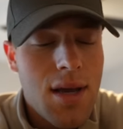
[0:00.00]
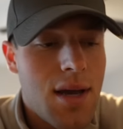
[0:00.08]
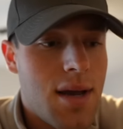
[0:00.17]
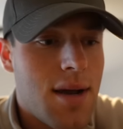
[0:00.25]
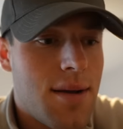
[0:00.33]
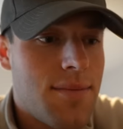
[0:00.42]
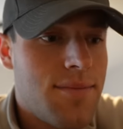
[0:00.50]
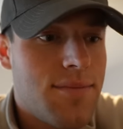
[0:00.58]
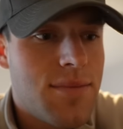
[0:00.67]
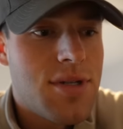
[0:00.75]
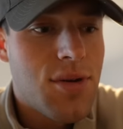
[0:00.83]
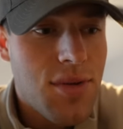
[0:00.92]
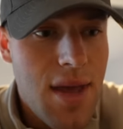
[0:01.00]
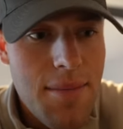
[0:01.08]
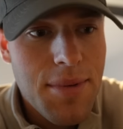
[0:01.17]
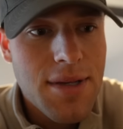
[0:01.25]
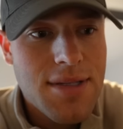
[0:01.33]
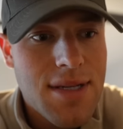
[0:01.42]
Um, so, with that
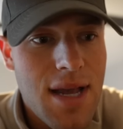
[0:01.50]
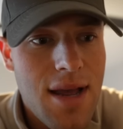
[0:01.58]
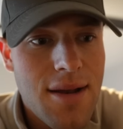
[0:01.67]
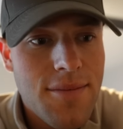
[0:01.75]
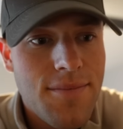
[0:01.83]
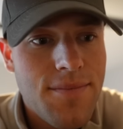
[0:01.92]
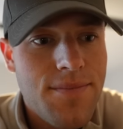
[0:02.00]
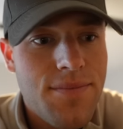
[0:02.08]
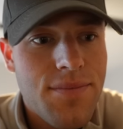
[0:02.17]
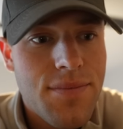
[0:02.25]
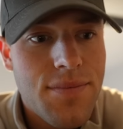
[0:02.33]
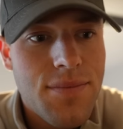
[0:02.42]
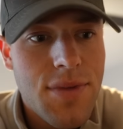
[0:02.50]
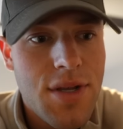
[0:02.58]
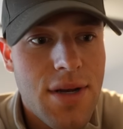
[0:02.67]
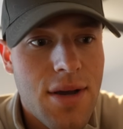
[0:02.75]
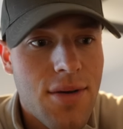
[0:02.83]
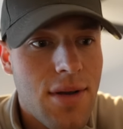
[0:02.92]
being said, you
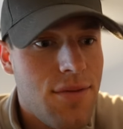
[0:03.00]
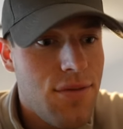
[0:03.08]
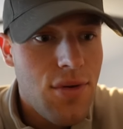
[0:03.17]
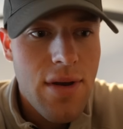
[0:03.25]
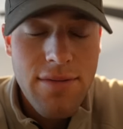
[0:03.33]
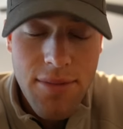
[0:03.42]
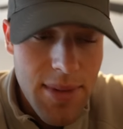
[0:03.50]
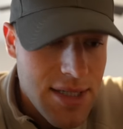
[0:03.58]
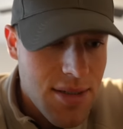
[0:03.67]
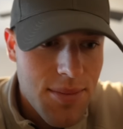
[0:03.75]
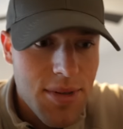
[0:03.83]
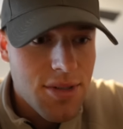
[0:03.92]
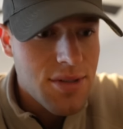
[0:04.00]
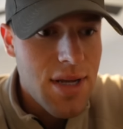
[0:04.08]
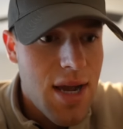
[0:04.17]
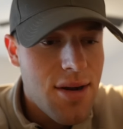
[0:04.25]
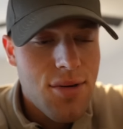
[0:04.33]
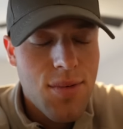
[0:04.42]
know, if you ever mess up on your
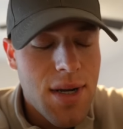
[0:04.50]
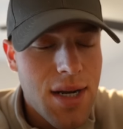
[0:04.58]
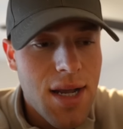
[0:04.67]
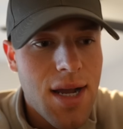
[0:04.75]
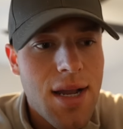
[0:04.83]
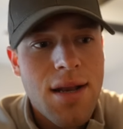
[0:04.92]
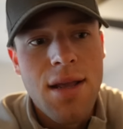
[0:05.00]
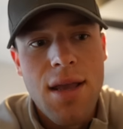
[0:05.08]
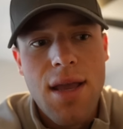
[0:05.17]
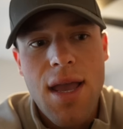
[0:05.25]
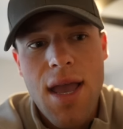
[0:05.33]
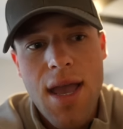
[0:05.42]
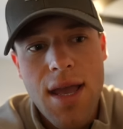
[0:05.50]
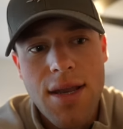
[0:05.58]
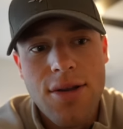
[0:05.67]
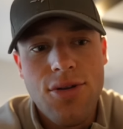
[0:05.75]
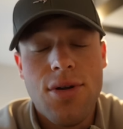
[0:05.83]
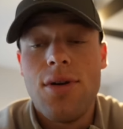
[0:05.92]
diet or whatnot
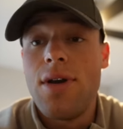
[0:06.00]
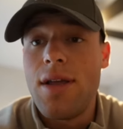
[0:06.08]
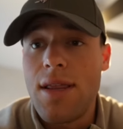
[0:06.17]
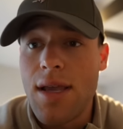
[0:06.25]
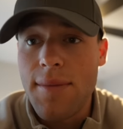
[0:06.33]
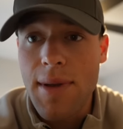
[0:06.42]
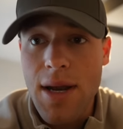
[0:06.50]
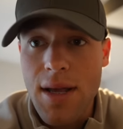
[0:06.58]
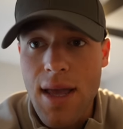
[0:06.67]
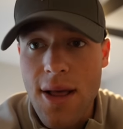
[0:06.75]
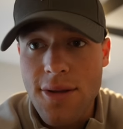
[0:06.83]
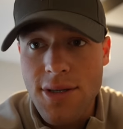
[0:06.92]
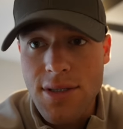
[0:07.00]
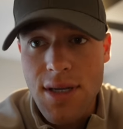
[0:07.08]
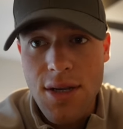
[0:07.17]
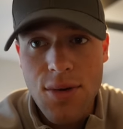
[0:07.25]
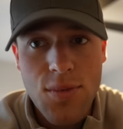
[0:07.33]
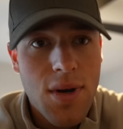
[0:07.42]
and you don't hit the amount of calories
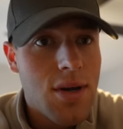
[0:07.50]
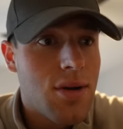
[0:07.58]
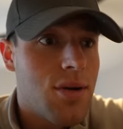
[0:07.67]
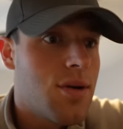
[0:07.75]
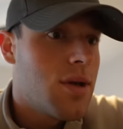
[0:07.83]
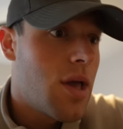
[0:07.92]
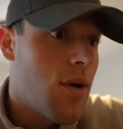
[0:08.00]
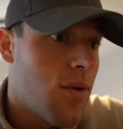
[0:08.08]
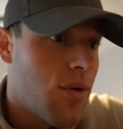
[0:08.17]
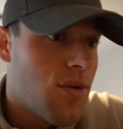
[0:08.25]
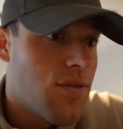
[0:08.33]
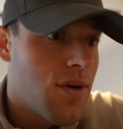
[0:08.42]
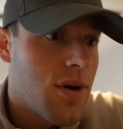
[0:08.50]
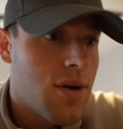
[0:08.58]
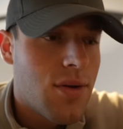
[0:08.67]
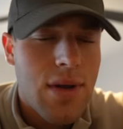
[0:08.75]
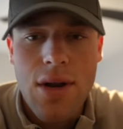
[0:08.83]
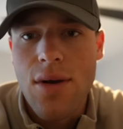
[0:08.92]
that you want or you go over,
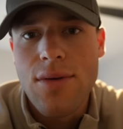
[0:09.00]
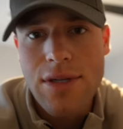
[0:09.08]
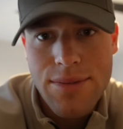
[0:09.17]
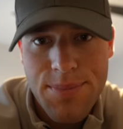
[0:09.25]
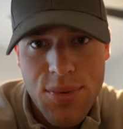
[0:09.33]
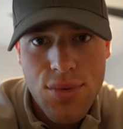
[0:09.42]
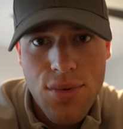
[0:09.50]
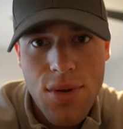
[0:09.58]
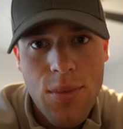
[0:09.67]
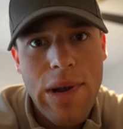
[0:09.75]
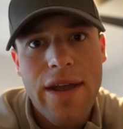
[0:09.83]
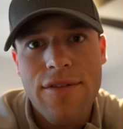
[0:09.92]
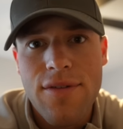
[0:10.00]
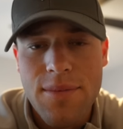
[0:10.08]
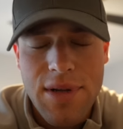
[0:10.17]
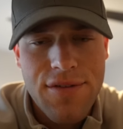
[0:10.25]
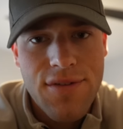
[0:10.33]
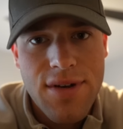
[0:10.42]
you can always pull away from
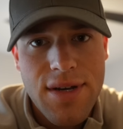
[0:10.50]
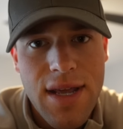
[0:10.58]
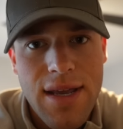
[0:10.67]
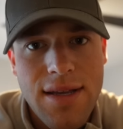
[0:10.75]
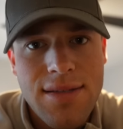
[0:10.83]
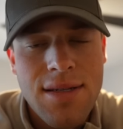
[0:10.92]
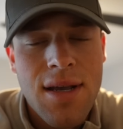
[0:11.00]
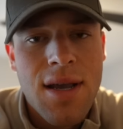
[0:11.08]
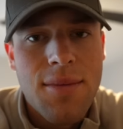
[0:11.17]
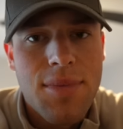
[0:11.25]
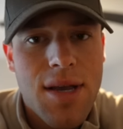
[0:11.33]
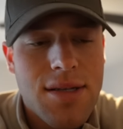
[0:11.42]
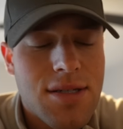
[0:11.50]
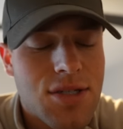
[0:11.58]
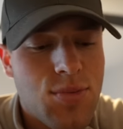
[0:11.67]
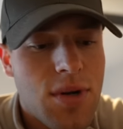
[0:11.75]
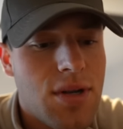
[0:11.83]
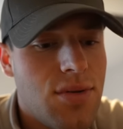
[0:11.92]
different days because
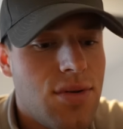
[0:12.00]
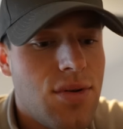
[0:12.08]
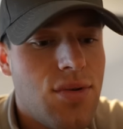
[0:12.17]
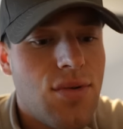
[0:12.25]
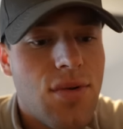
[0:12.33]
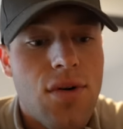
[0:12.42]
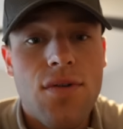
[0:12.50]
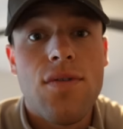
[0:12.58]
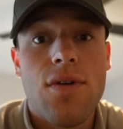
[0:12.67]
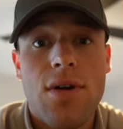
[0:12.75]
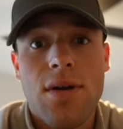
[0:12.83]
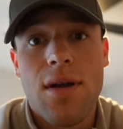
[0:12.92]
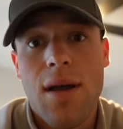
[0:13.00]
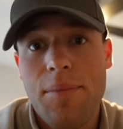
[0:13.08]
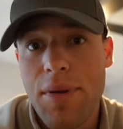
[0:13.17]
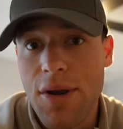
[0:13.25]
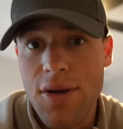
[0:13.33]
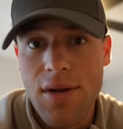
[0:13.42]
it's what you do over a
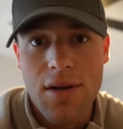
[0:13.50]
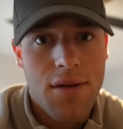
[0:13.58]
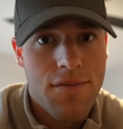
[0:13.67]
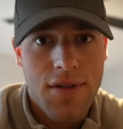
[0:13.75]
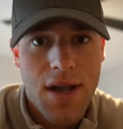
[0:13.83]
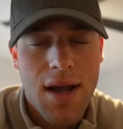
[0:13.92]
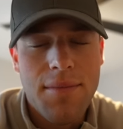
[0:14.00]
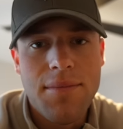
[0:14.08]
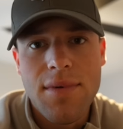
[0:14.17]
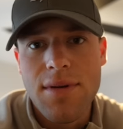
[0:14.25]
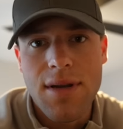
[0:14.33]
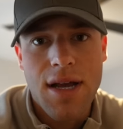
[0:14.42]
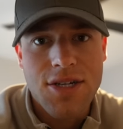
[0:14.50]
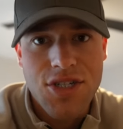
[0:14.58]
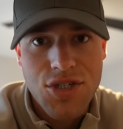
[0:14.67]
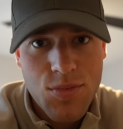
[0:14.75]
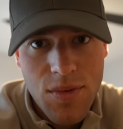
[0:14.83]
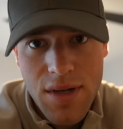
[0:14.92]
period of time, not
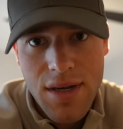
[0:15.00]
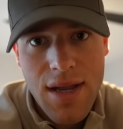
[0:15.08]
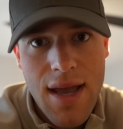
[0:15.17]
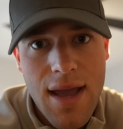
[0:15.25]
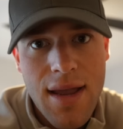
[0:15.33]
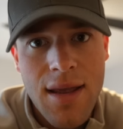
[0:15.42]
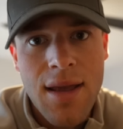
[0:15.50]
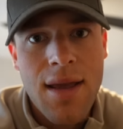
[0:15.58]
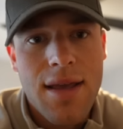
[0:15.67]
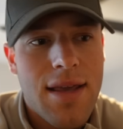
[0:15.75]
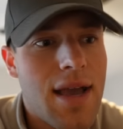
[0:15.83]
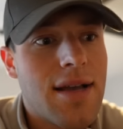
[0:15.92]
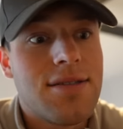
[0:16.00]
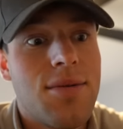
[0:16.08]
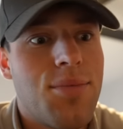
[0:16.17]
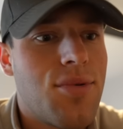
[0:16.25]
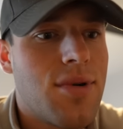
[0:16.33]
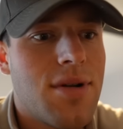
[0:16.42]
just one day. Yeah, it's
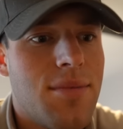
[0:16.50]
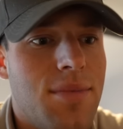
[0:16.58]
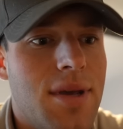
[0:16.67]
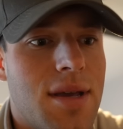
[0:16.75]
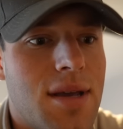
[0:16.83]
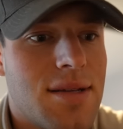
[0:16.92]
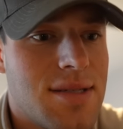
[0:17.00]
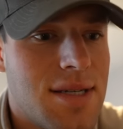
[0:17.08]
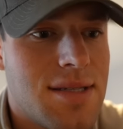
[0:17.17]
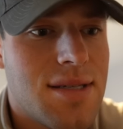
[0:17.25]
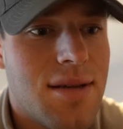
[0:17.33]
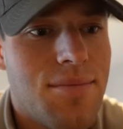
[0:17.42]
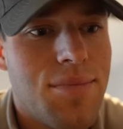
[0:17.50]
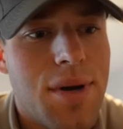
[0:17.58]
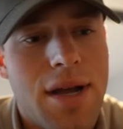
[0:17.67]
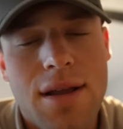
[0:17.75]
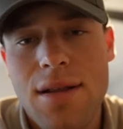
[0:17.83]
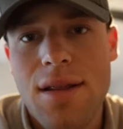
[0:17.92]
important to be consistent,
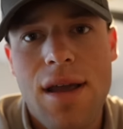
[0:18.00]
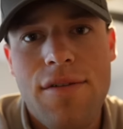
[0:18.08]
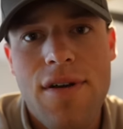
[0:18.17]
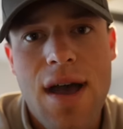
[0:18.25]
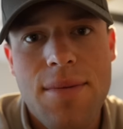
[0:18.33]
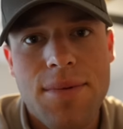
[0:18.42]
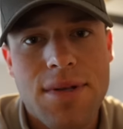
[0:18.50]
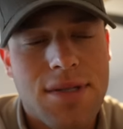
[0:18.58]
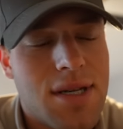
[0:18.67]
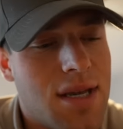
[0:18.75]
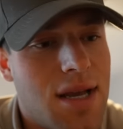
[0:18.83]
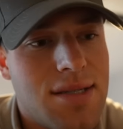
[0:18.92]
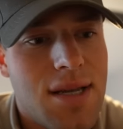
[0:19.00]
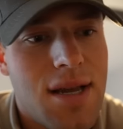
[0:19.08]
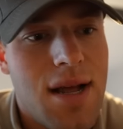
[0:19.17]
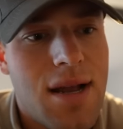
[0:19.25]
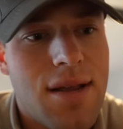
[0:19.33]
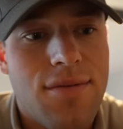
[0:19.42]
but life happens. Like I
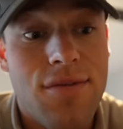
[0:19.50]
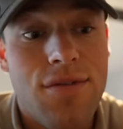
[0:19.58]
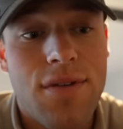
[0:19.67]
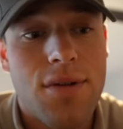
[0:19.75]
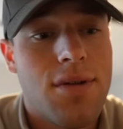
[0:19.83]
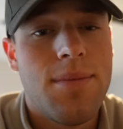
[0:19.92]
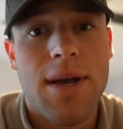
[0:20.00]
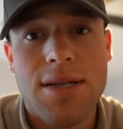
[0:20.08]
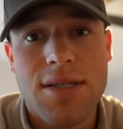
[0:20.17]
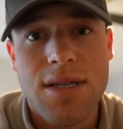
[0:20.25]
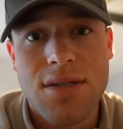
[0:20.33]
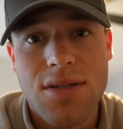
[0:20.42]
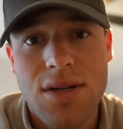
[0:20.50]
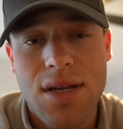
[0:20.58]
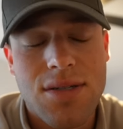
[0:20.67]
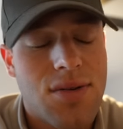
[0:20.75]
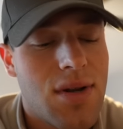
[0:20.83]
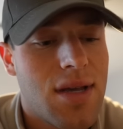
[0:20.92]
said, I didn't feel the best
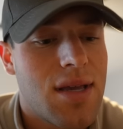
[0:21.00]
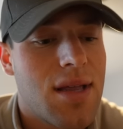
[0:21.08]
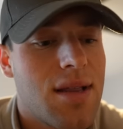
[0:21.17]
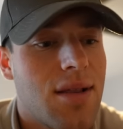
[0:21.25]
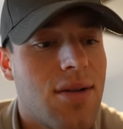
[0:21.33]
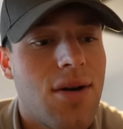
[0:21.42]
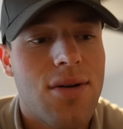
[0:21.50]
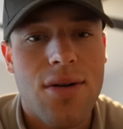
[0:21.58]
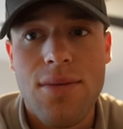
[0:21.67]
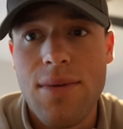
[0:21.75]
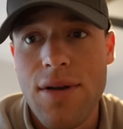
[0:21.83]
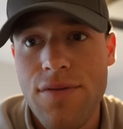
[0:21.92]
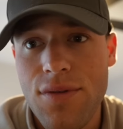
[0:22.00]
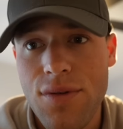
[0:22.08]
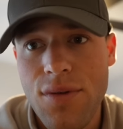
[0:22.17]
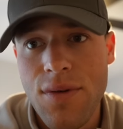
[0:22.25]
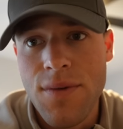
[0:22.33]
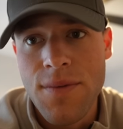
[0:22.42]
yesterday, so I didn't get the log on my
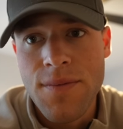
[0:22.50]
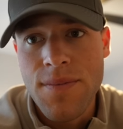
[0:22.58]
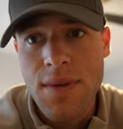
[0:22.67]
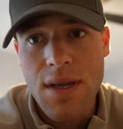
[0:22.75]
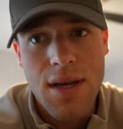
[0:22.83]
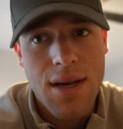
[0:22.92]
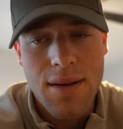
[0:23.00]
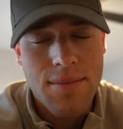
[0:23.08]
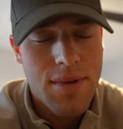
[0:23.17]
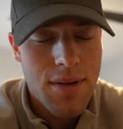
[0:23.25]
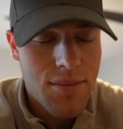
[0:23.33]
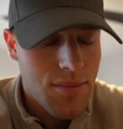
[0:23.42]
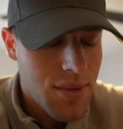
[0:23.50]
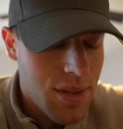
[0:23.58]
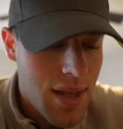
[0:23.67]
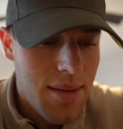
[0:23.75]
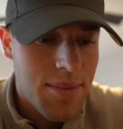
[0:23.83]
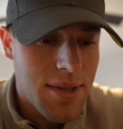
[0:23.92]
food. Um, but with
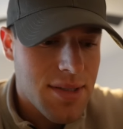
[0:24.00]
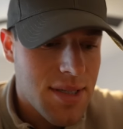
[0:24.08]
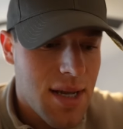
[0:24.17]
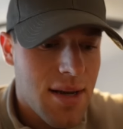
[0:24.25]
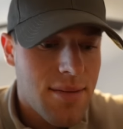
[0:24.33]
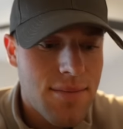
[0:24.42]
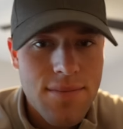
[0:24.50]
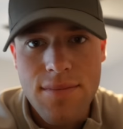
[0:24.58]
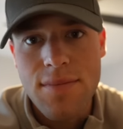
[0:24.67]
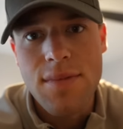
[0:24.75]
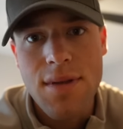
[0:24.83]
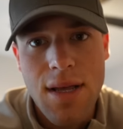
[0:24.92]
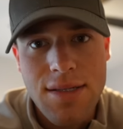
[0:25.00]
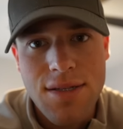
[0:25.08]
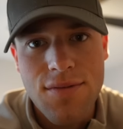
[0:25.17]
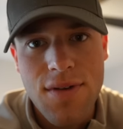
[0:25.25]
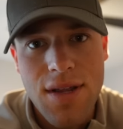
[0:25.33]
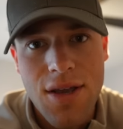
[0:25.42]
that being said, that's
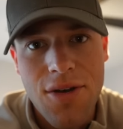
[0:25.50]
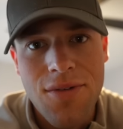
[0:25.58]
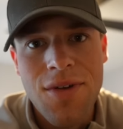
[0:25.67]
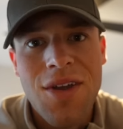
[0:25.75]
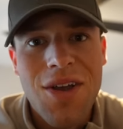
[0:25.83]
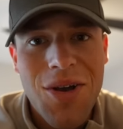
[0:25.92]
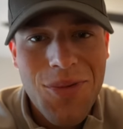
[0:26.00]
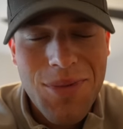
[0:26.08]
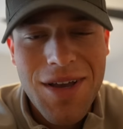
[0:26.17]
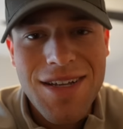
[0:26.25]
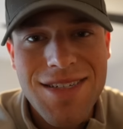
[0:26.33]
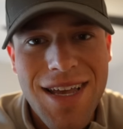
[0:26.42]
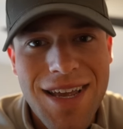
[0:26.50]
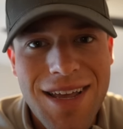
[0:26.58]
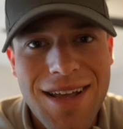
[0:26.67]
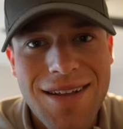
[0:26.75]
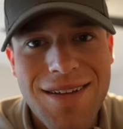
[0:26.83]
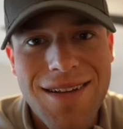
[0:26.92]
the video. Hope you guys like
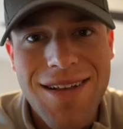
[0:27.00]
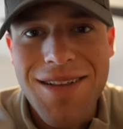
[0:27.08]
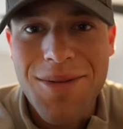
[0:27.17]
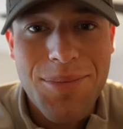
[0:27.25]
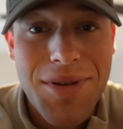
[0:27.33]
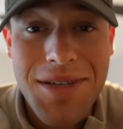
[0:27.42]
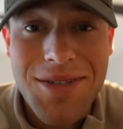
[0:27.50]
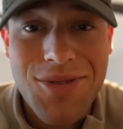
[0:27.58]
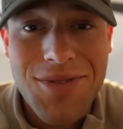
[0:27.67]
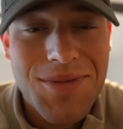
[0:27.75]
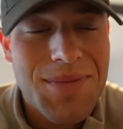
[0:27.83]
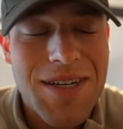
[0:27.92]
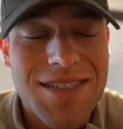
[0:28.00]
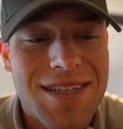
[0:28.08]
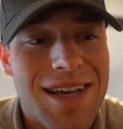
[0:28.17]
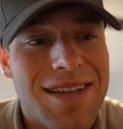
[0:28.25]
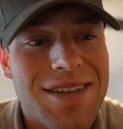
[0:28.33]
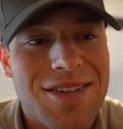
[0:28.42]
it. The pizza was
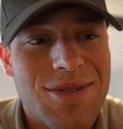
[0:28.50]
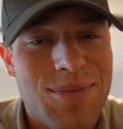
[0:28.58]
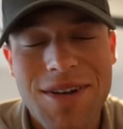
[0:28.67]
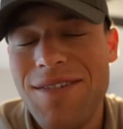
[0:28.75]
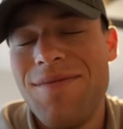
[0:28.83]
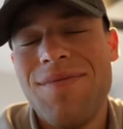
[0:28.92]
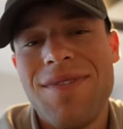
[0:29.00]
amazing, at least, but.